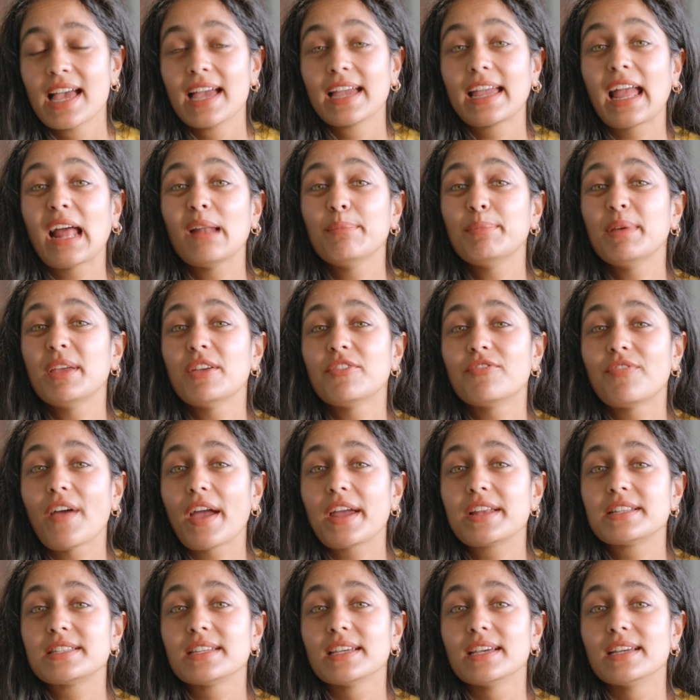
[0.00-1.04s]
can be
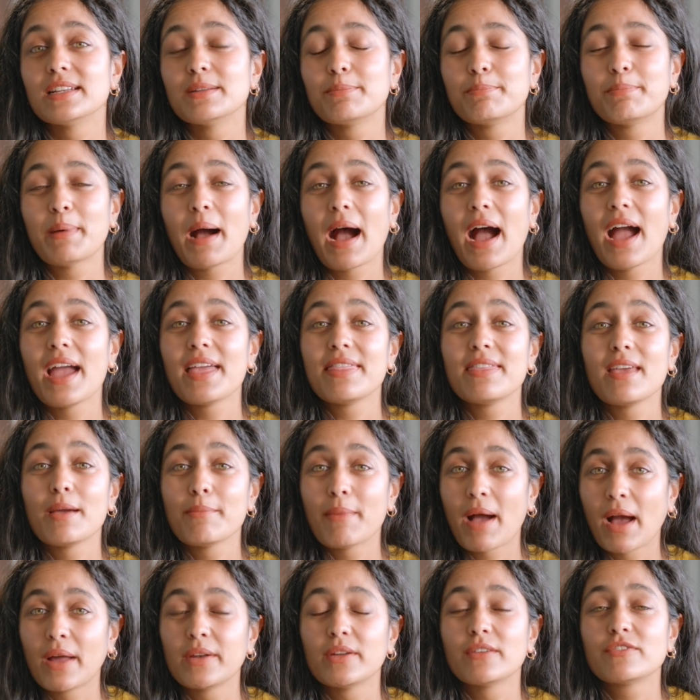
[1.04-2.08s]
affected by the
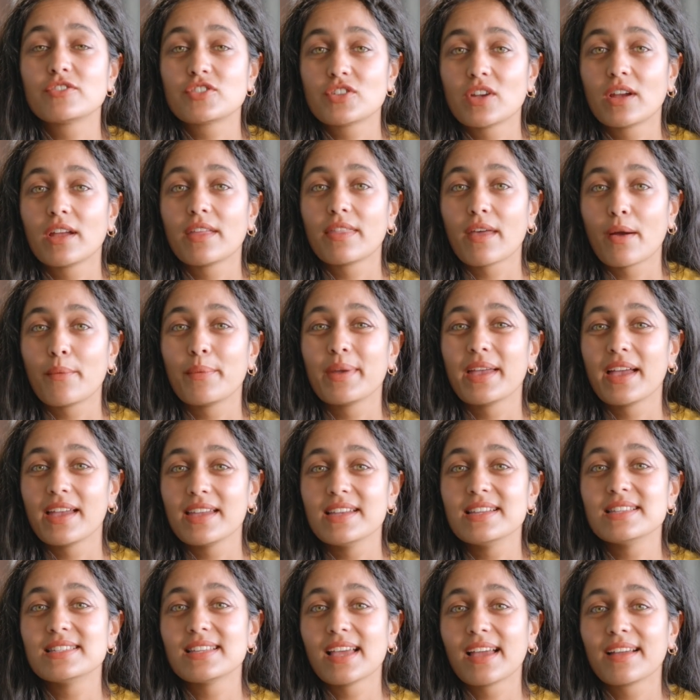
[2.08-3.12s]
amount of sugar that we are
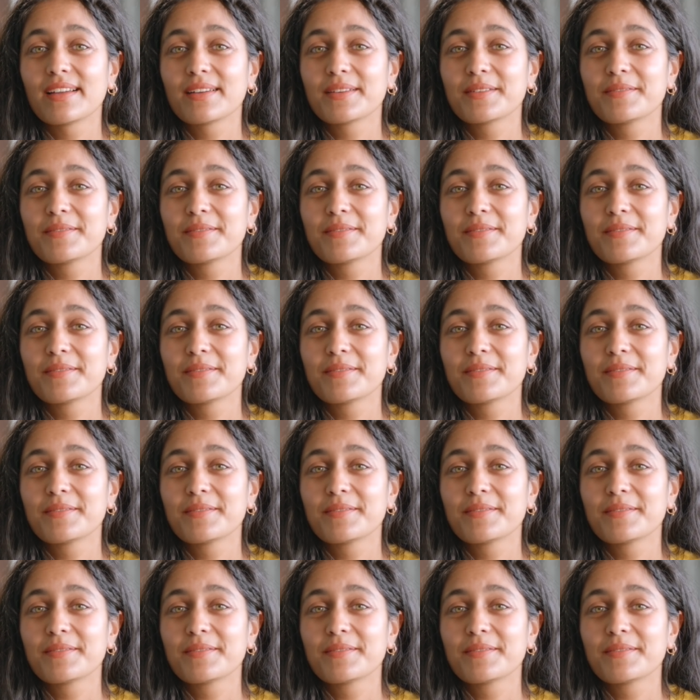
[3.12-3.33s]
eating.